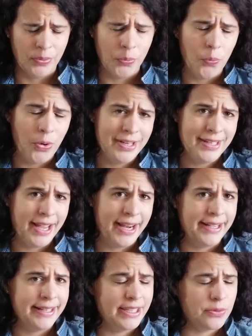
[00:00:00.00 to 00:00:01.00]
One
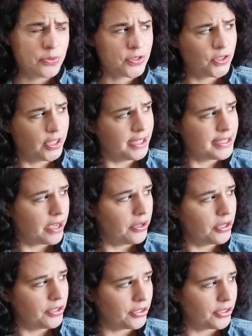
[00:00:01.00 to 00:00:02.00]
night, he was looking down
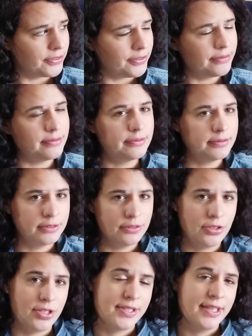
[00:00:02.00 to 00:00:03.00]
on Earth,
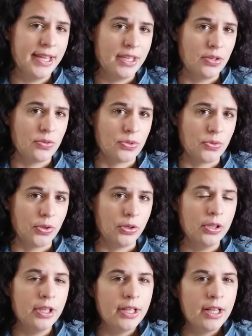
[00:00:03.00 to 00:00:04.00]
just like
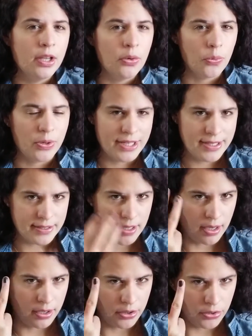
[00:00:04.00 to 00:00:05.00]
usual, when he
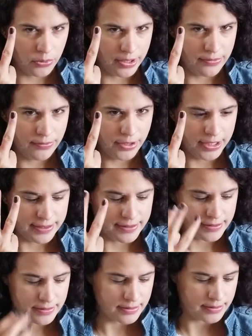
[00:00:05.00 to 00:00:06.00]
saw 3
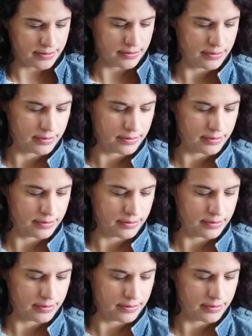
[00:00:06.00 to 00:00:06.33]
friends.